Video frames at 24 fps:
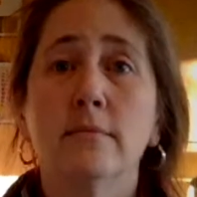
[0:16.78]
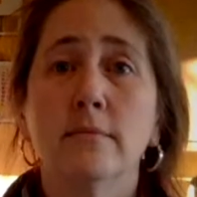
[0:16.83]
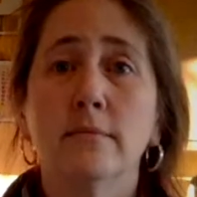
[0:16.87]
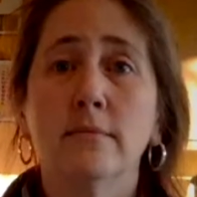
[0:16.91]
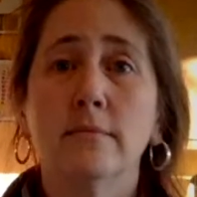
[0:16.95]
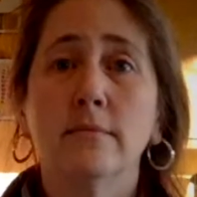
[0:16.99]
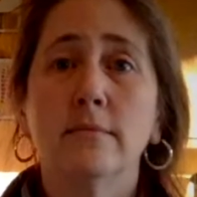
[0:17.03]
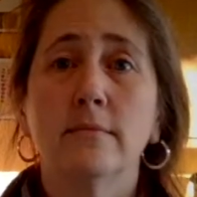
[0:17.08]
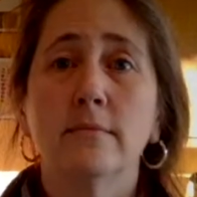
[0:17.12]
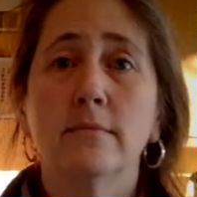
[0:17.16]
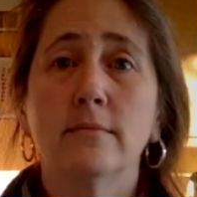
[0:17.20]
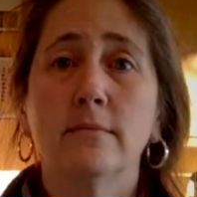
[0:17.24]

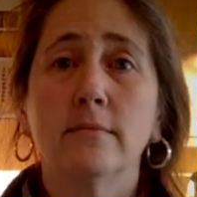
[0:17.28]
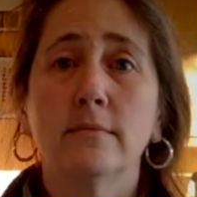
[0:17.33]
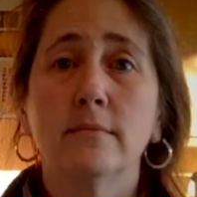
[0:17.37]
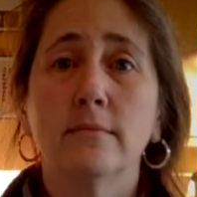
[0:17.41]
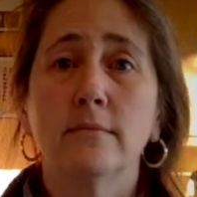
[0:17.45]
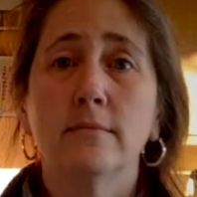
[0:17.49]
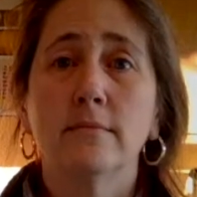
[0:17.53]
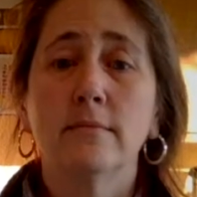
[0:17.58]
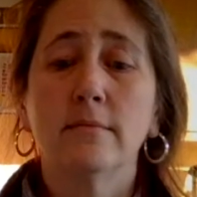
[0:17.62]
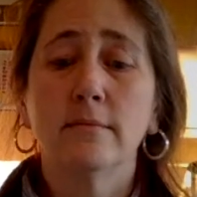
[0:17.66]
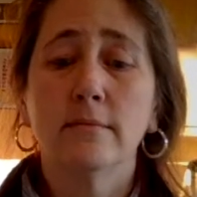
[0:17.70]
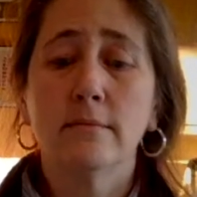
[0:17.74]

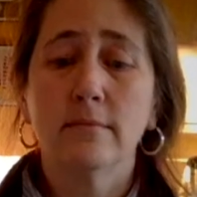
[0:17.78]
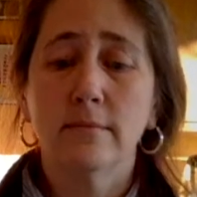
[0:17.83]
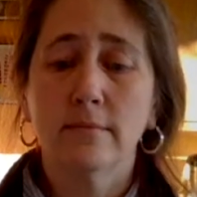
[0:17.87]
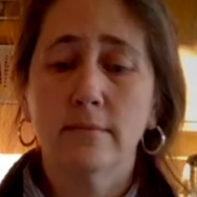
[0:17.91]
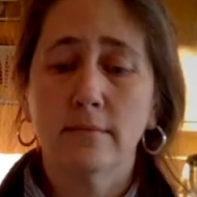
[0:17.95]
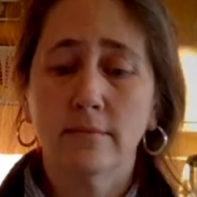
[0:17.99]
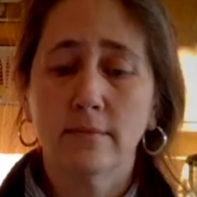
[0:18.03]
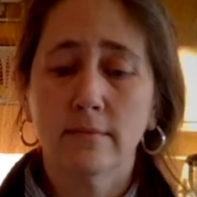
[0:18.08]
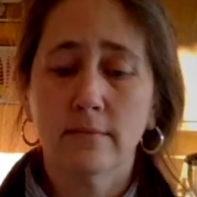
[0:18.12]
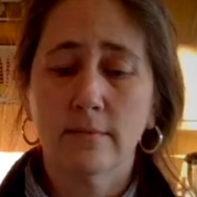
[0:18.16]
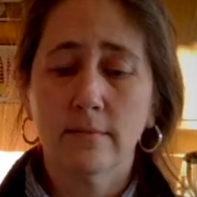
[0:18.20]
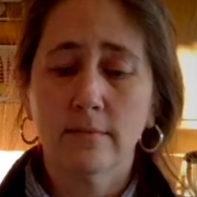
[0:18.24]

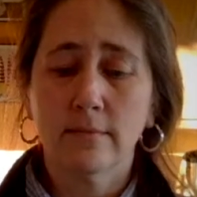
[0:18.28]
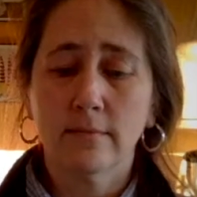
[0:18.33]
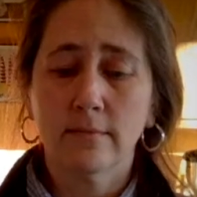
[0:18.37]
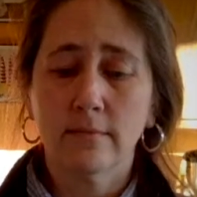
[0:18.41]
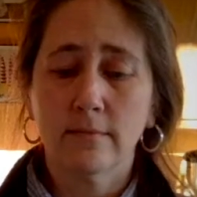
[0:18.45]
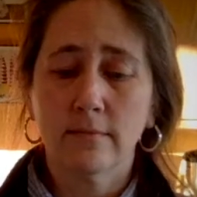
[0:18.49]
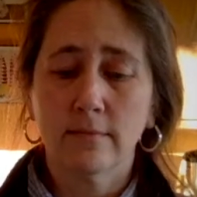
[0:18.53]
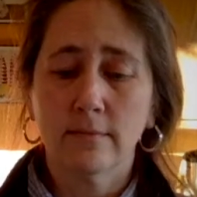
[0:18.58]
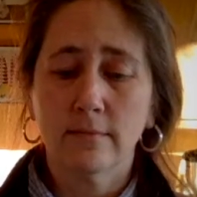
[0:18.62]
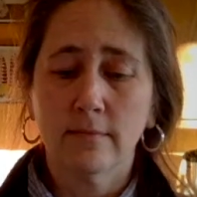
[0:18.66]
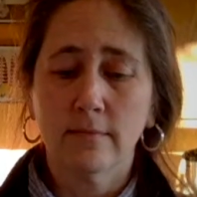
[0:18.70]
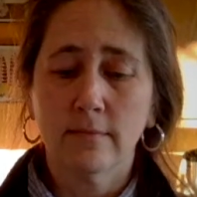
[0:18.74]

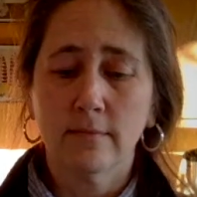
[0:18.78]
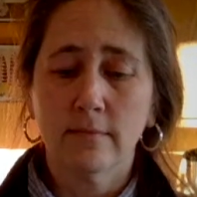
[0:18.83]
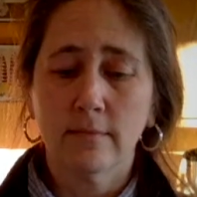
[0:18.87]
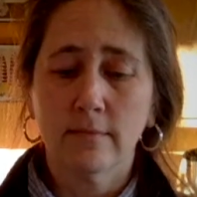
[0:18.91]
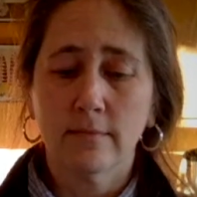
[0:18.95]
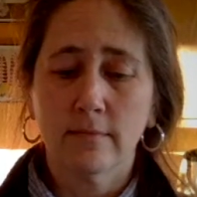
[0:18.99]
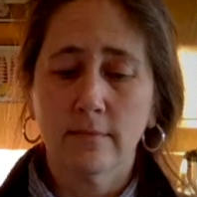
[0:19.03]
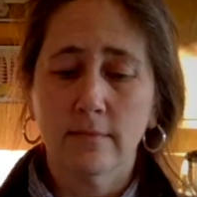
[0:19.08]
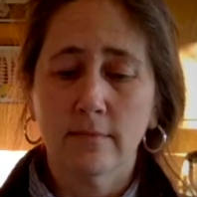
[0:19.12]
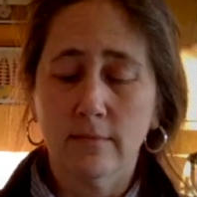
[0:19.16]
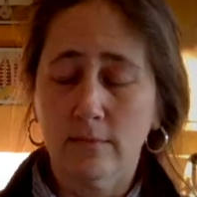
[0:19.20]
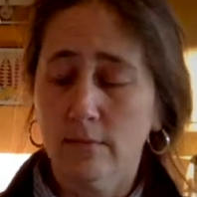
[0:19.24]

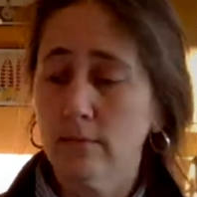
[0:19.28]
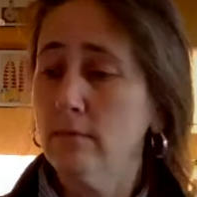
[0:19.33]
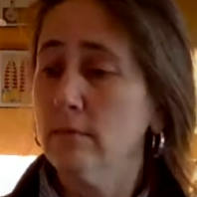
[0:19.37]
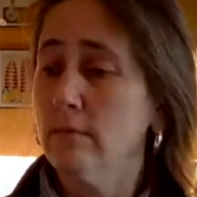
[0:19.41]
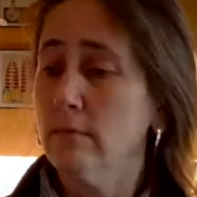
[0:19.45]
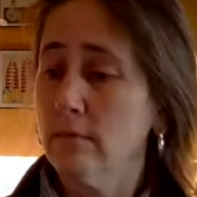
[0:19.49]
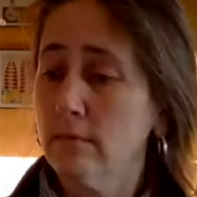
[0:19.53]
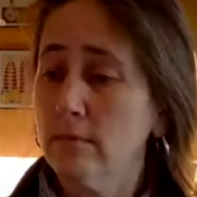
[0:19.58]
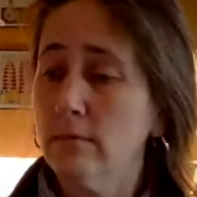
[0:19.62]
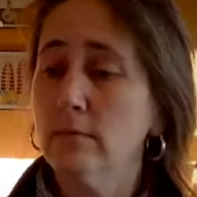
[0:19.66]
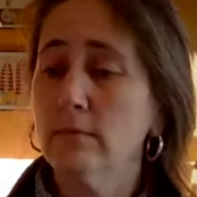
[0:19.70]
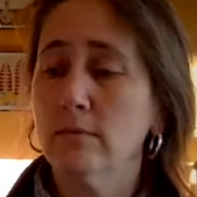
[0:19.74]

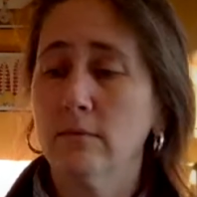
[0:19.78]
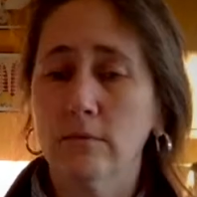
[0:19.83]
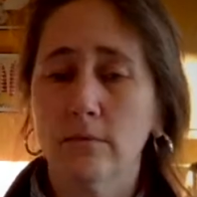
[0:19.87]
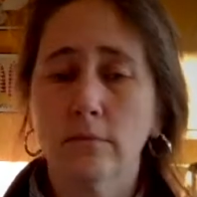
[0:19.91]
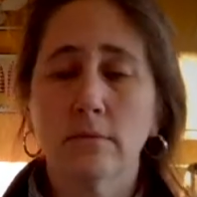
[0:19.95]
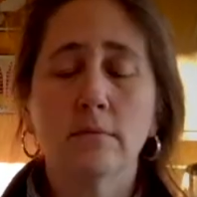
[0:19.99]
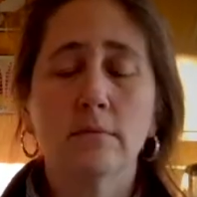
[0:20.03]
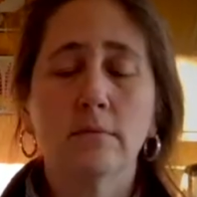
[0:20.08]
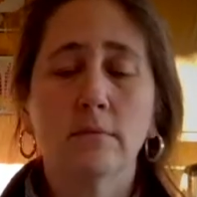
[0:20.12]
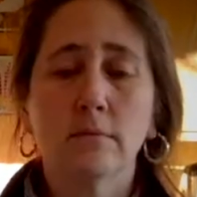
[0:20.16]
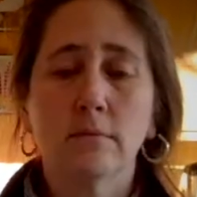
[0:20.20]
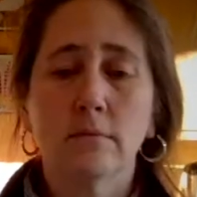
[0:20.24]

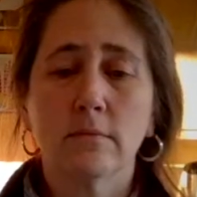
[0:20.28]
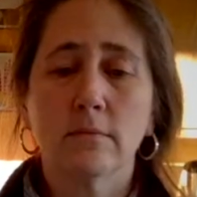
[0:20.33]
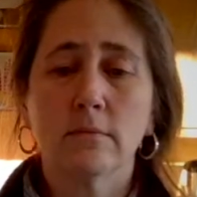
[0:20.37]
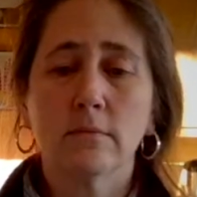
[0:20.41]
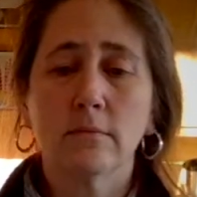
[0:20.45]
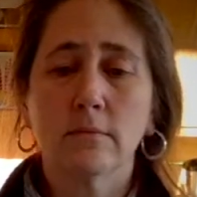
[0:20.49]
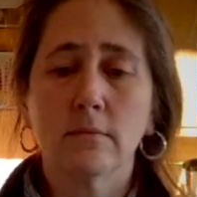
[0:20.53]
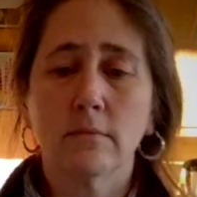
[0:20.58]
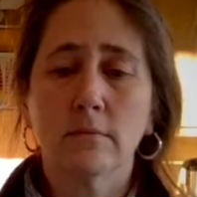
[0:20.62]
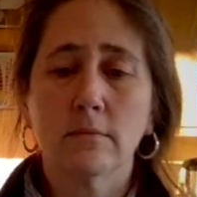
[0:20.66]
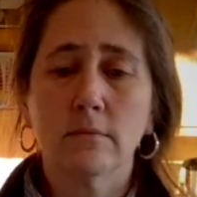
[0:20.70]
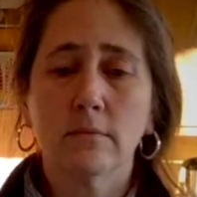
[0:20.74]

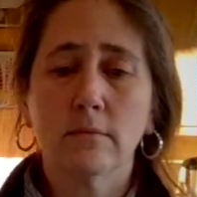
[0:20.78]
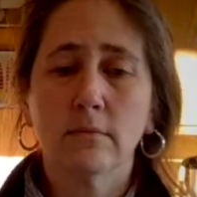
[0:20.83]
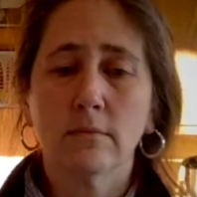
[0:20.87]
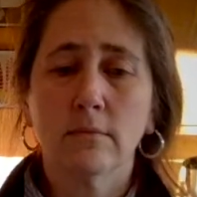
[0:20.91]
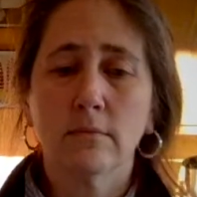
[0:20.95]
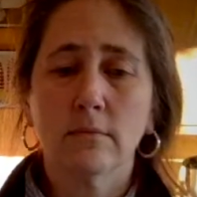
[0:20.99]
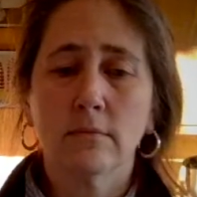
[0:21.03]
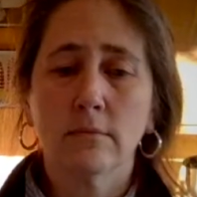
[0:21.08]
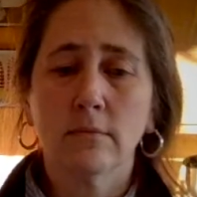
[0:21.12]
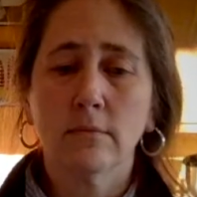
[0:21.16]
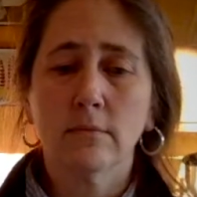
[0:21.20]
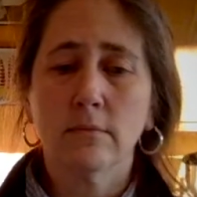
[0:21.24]

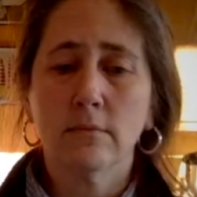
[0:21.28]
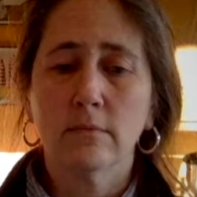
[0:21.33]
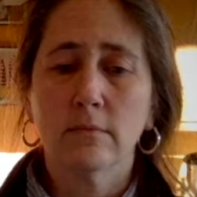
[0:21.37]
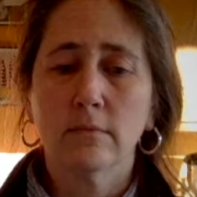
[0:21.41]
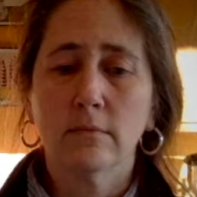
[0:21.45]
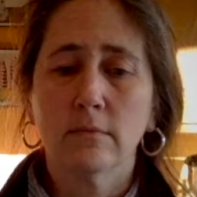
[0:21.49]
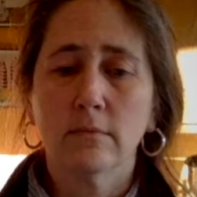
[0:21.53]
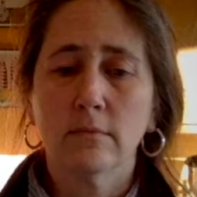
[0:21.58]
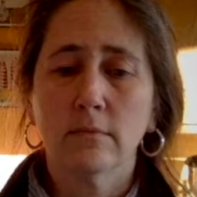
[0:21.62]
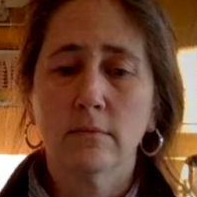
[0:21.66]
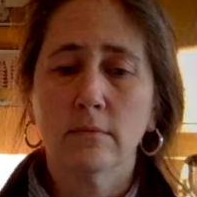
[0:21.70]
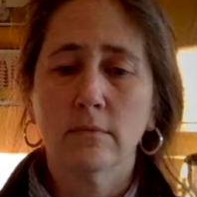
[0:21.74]

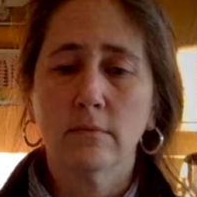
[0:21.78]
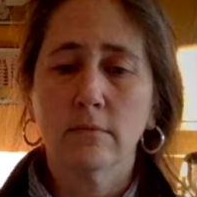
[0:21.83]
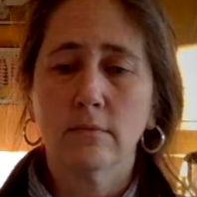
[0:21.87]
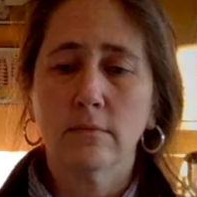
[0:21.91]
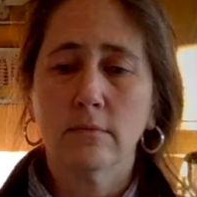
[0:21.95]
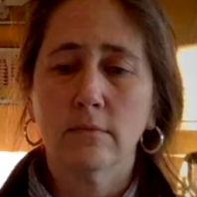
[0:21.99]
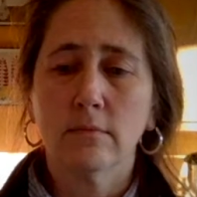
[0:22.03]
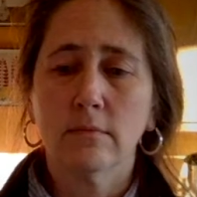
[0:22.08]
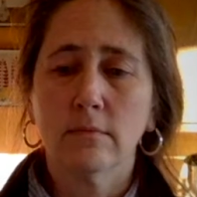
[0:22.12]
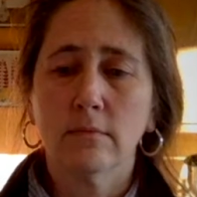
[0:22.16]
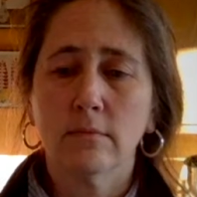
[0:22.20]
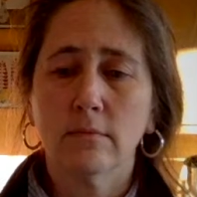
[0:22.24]

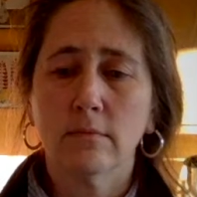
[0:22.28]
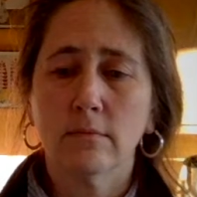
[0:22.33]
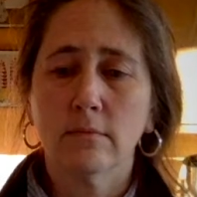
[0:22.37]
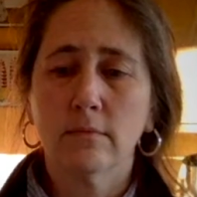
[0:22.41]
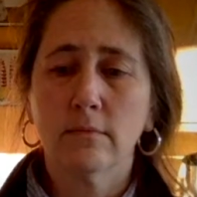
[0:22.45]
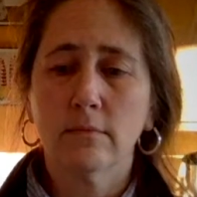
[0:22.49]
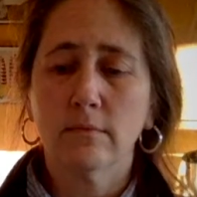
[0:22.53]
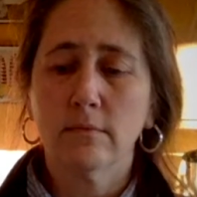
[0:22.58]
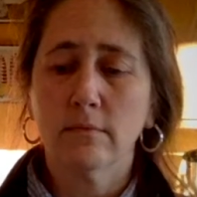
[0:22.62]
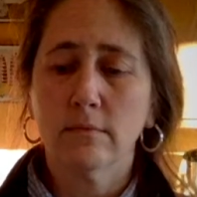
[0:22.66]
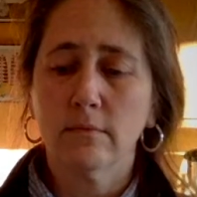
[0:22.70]
(silent)